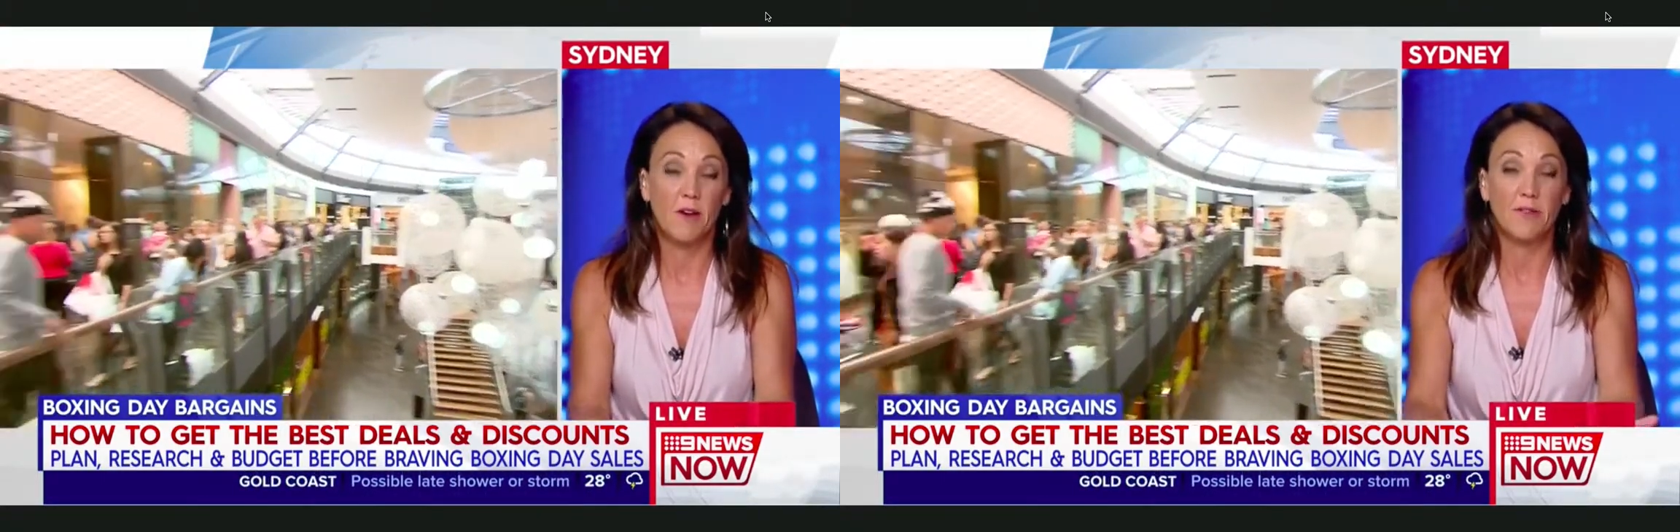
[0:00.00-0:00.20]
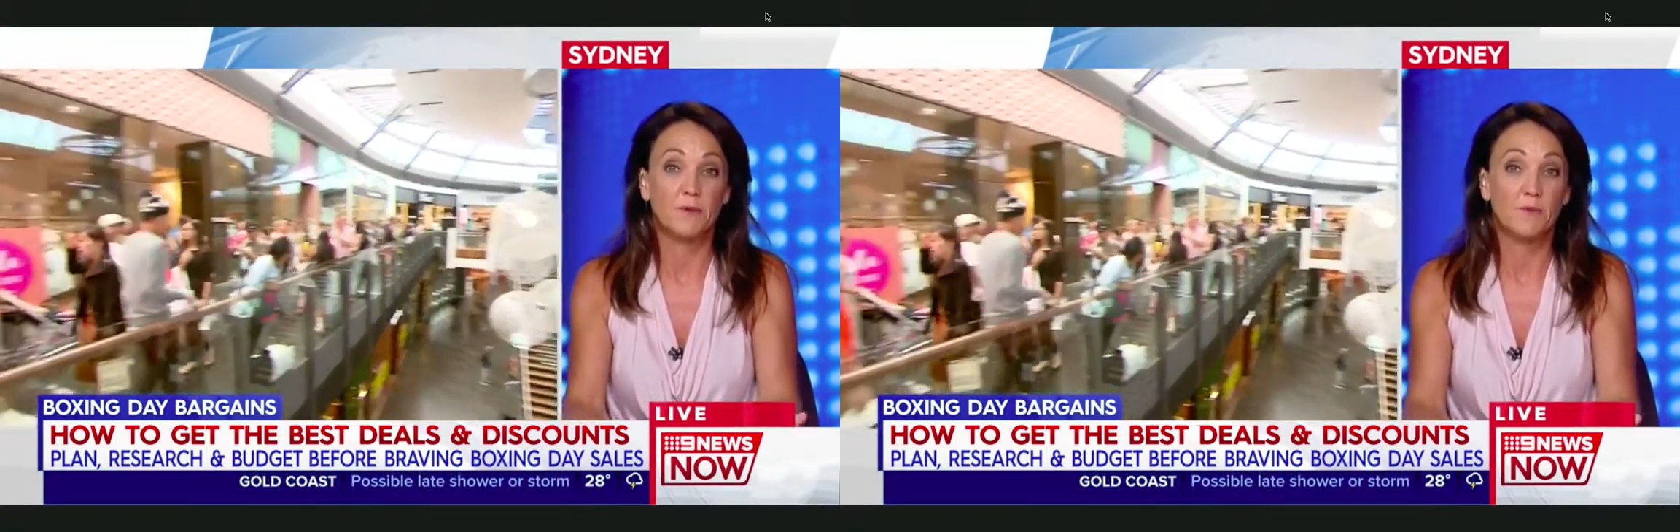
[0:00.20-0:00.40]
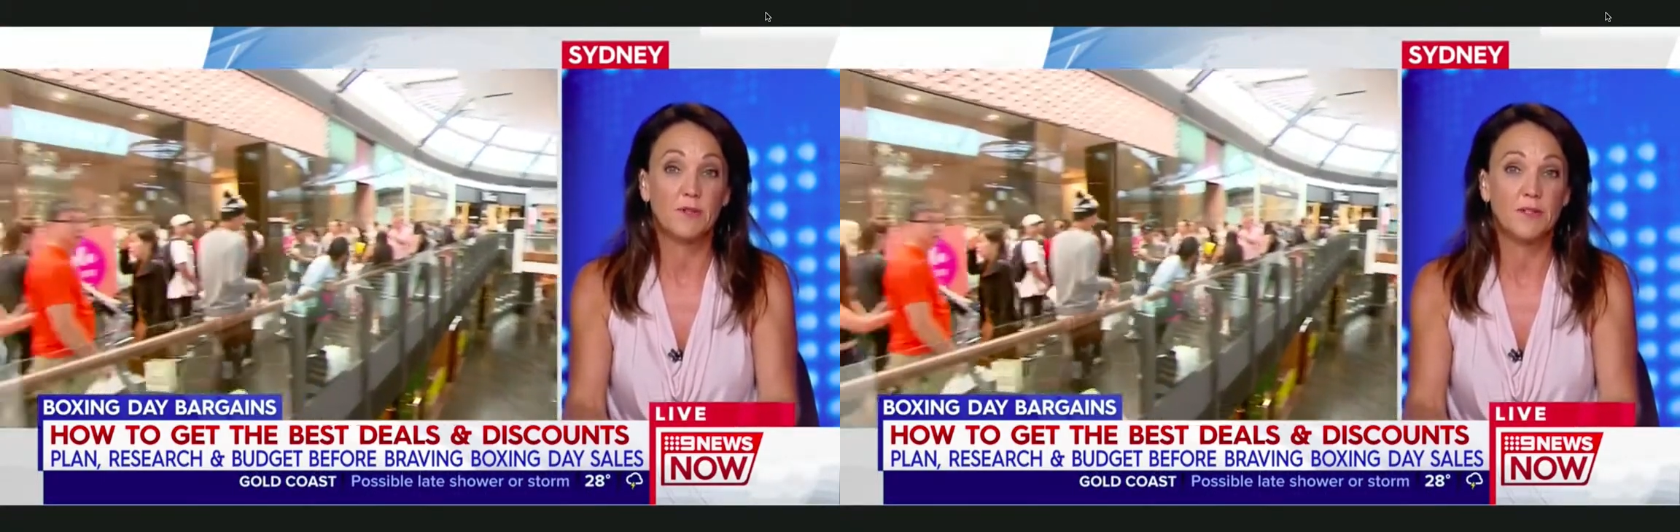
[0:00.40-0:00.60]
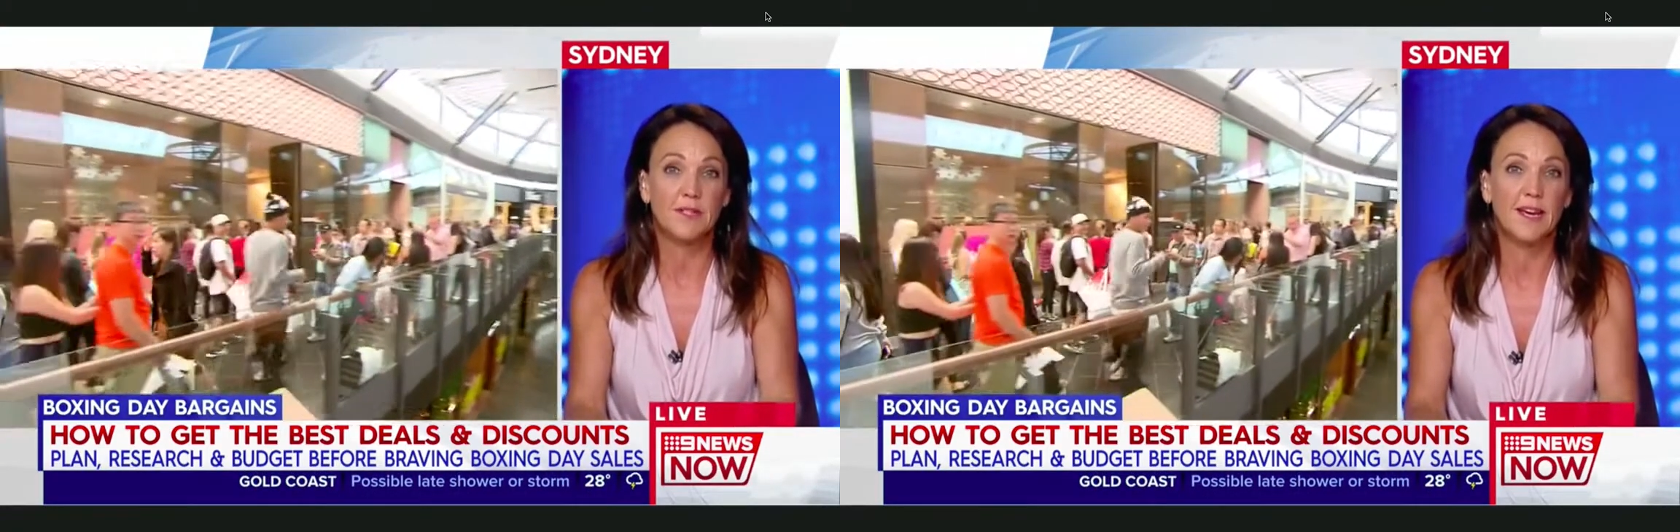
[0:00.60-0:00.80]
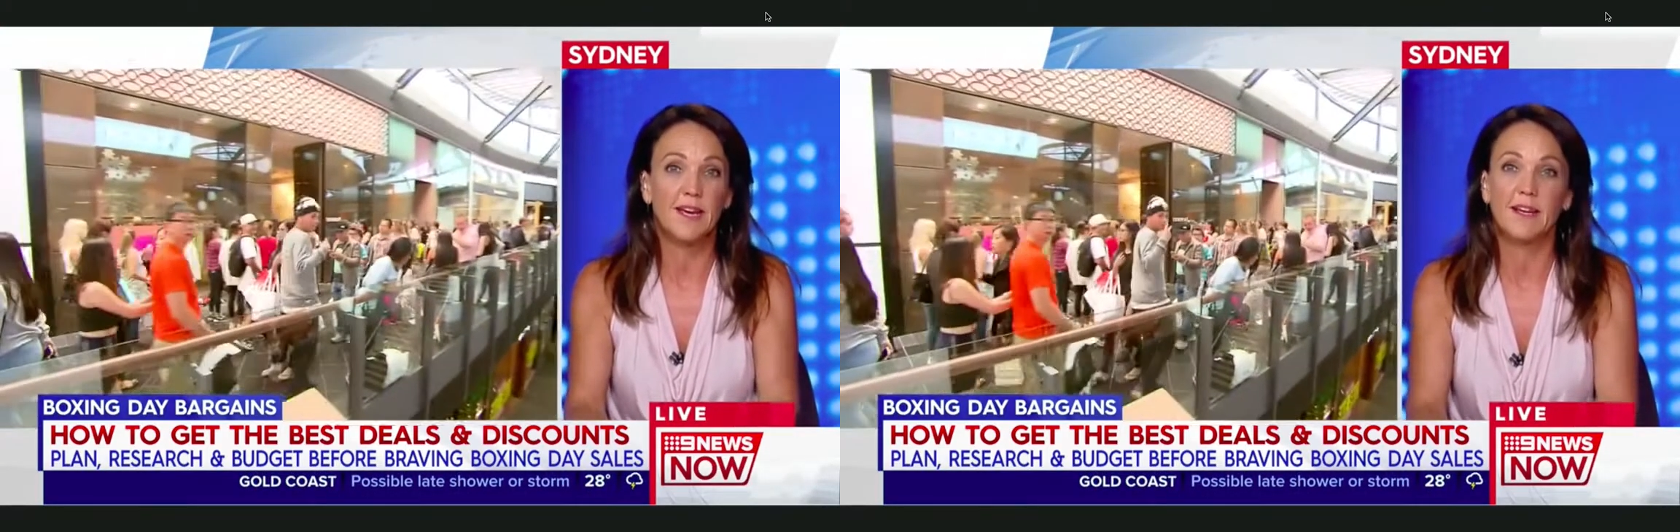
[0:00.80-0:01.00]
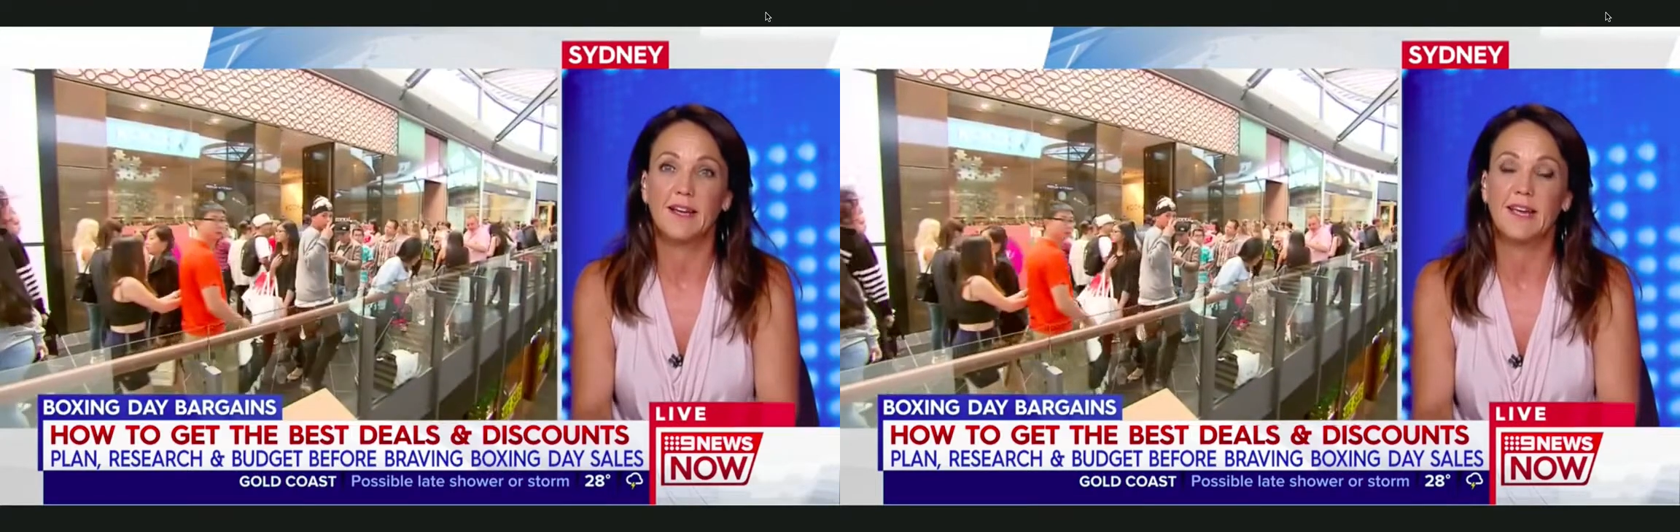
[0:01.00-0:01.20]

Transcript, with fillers: this box Boxing Day, like